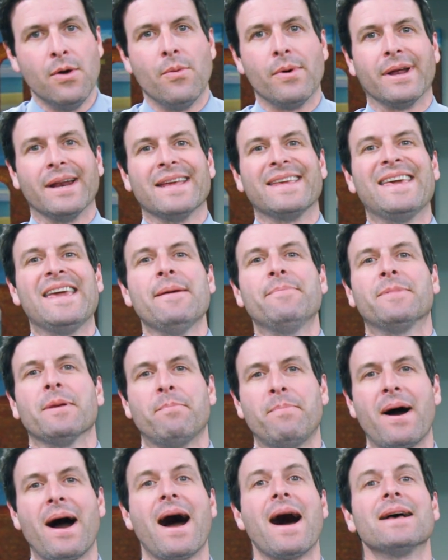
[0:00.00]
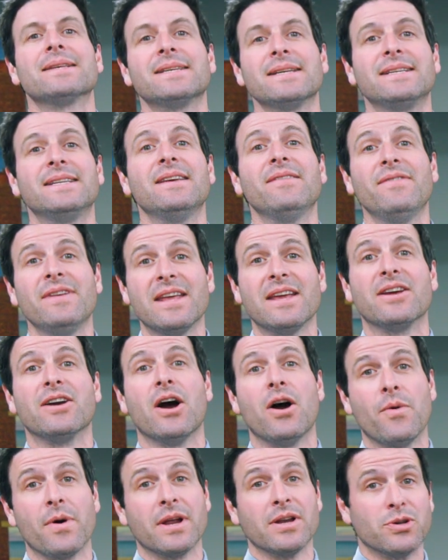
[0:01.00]
We're gonna keep the positivity
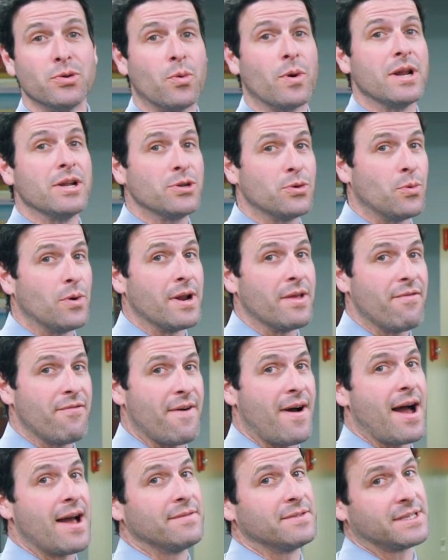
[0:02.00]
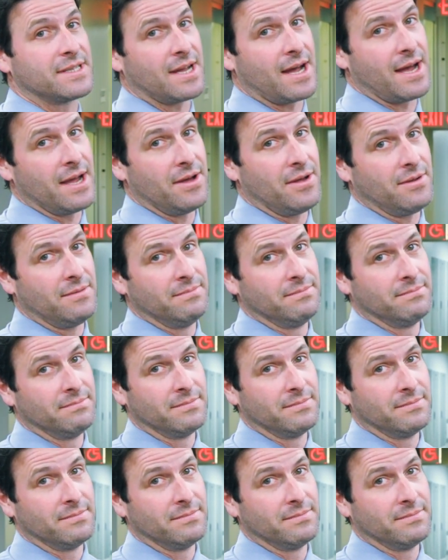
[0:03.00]
going 2025 style.